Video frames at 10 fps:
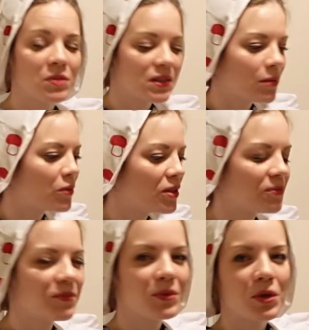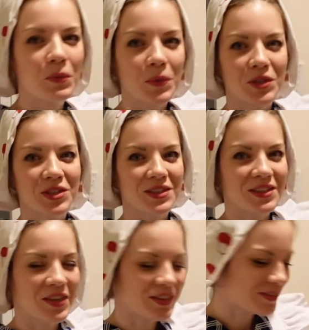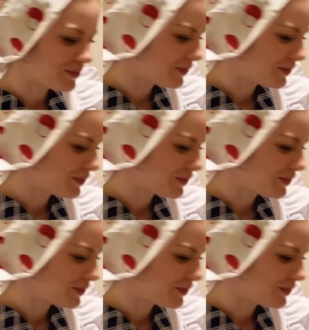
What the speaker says: be summer, which it's not.